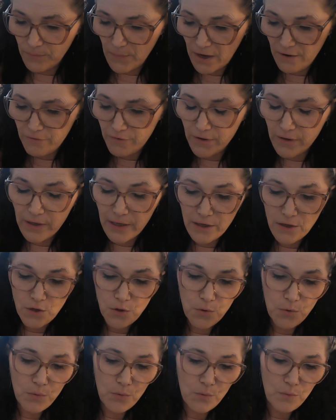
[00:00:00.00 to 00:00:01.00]
I feel like
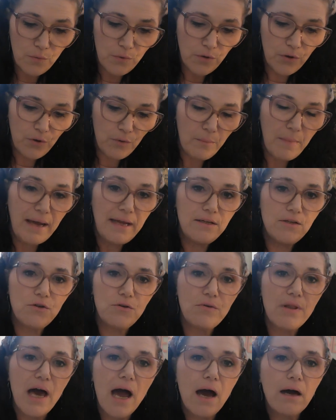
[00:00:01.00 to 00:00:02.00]
you you may
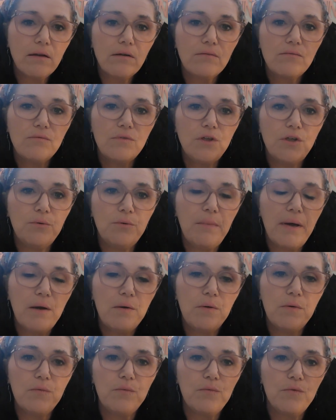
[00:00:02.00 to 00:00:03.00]
do that you may
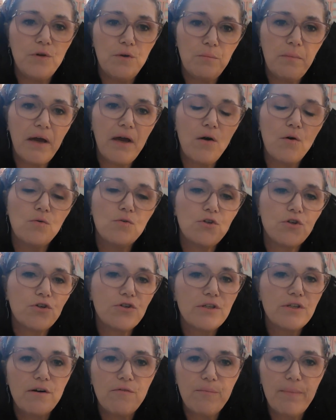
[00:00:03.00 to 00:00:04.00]
you may hold
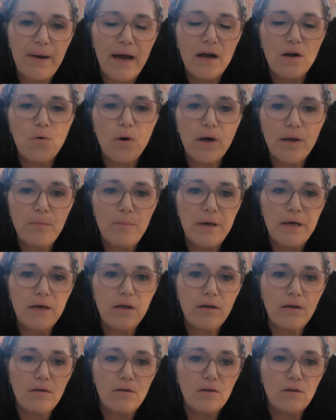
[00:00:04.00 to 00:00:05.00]
yourself back quite a
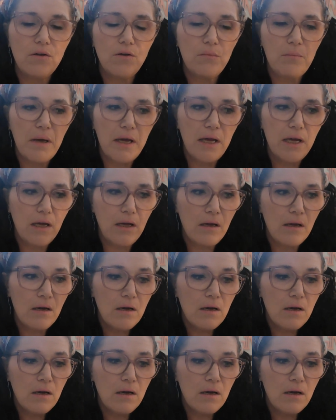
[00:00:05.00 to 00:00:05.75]
bit. You may,